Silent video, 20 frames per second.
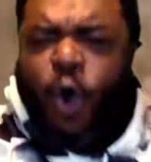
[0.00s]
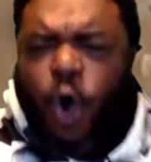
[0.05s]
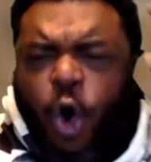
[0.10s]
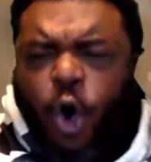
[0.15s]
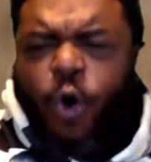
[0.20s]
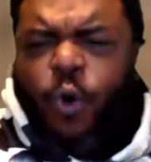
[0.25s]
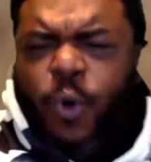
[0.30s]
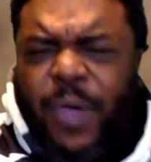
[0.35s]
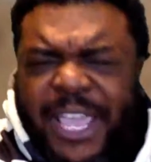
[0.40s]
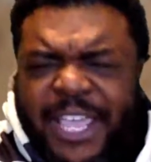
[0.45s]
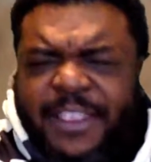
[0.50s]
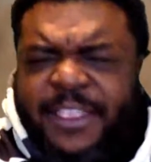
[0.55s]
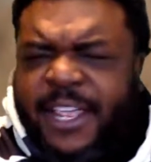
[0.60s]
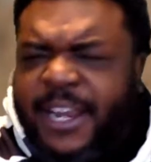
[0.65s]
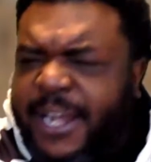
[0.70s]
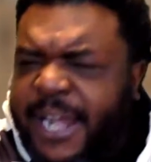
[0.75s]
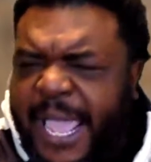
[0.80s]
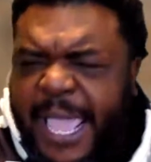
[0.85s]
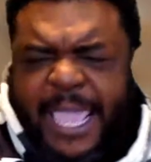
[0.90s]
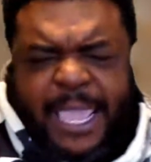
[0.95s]
Oh, in
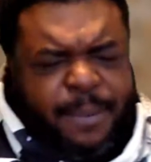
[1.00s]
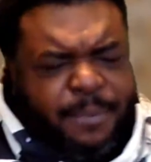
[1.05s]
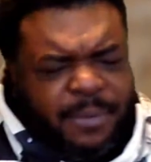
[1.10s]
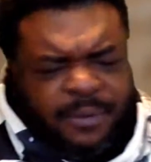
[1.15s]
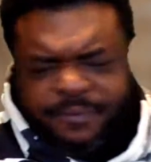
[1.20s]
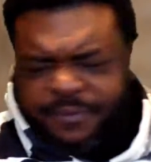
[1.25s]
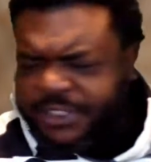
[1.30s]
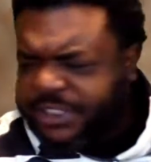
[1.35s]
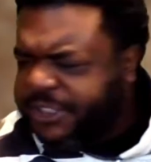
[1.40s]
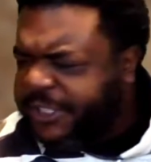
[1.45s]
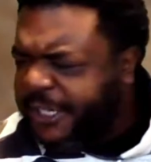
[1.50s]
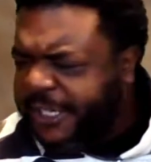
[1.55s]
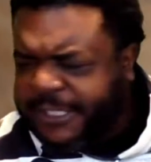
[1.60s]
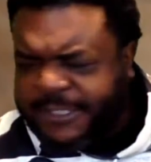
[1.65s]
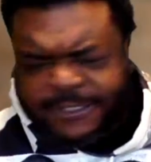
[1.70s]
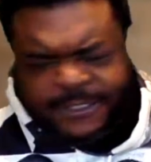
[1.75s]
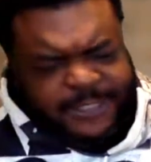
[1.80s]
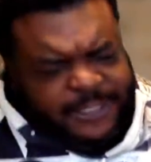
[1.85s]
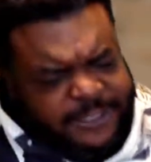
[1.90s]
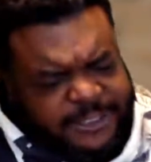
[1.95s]
the name of
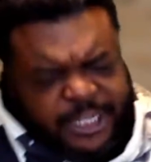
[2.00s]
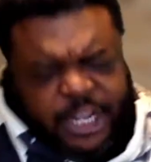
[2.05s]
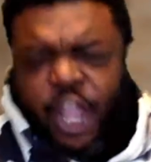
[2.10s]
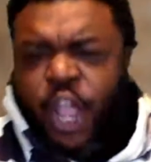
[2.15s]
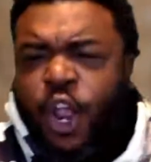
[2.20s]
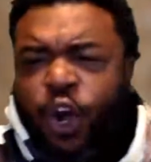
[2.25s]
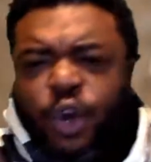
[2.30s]
Jesus,